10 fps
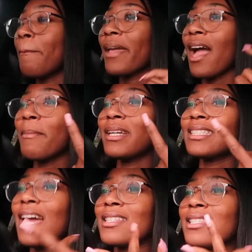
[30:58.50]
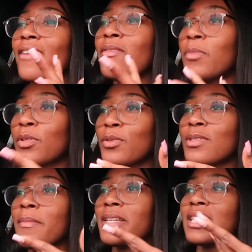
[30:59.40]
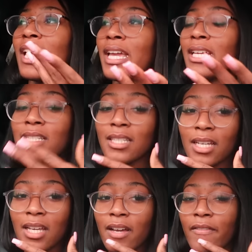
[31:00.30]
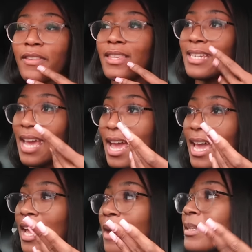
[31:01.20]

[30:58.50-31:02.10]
But yeah, I'm excited to see the other models. I'm excited for the day.